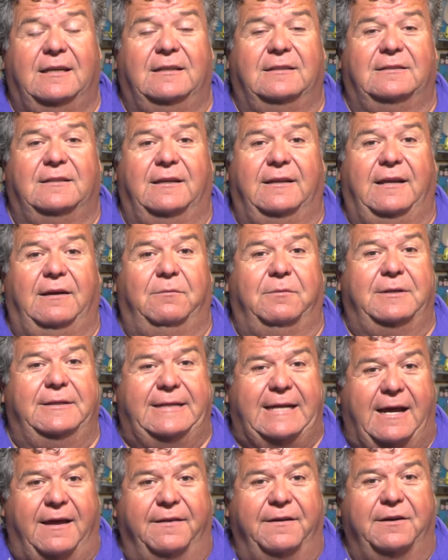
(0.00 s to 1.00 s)
so that we're
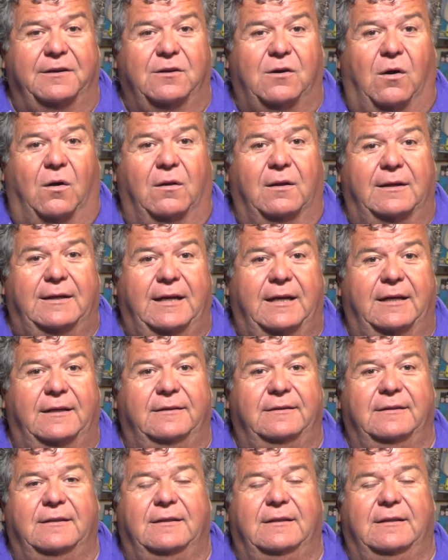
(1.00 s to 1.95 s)
down there in Colonet,